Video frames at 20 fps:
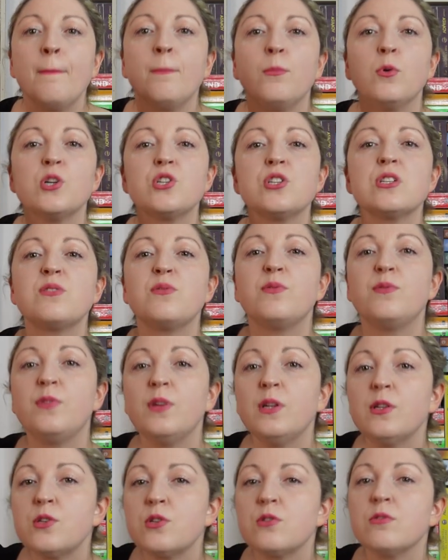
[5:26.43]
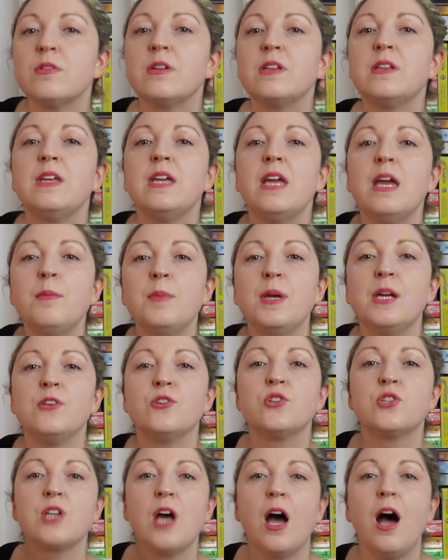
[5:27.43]
We're just filtering the
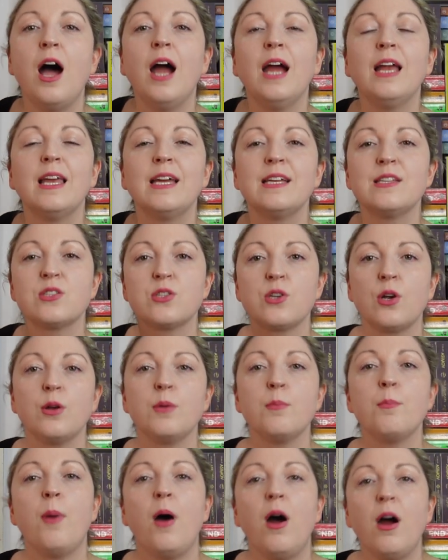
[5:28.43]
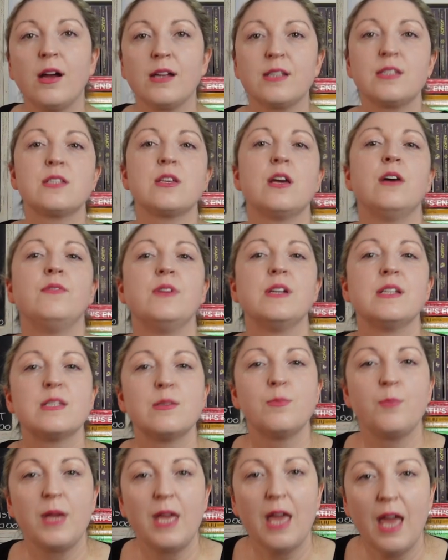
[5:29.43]
image to highlight certain parts of
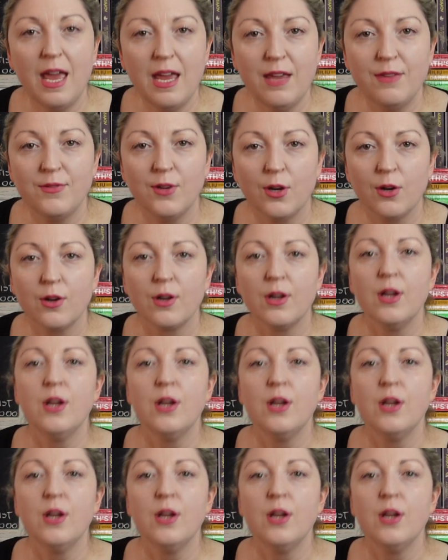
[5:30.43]
its behavior.